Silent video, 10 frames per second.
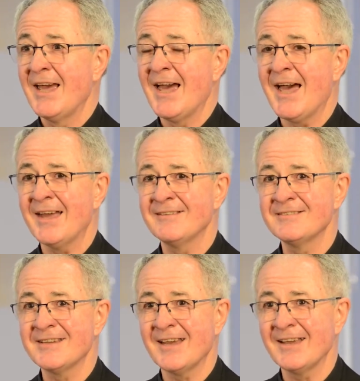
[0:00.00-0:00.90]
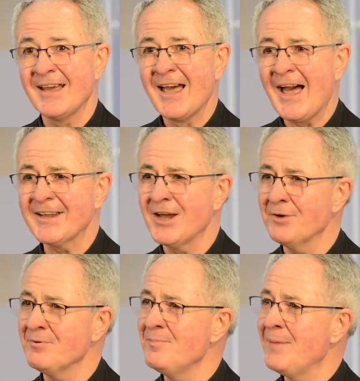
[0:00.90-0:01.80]
And I
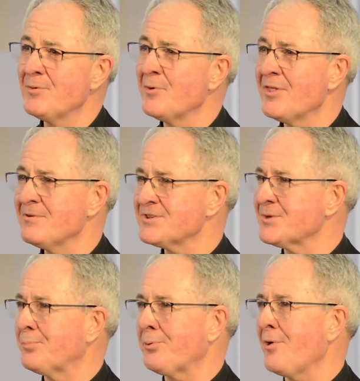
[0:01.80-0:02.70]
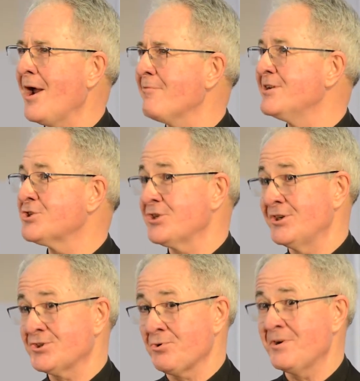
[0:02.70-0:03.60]
can't remember whether it's a priory
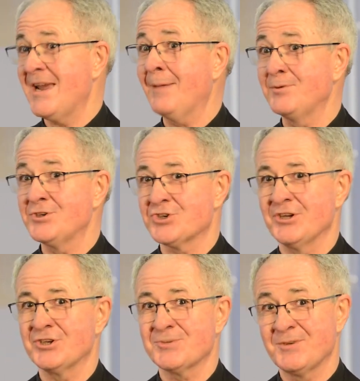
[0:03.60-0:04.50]
church or an abbey church,